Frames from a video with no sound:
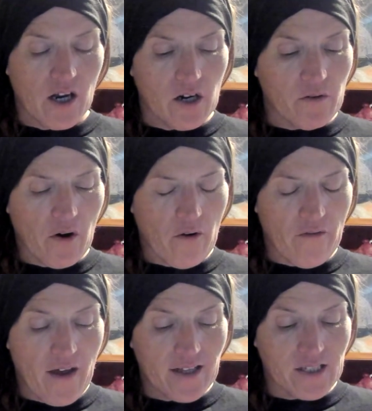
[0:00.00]
A row
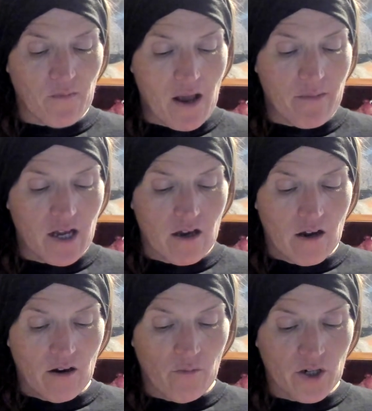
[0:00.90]
of heads, maybe,
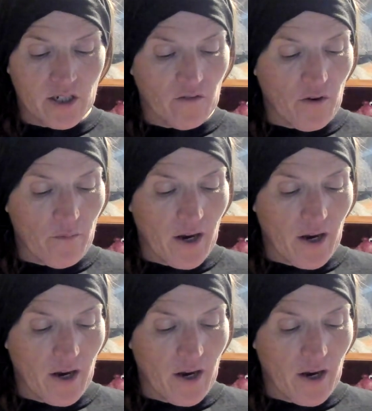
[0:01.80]
emerging from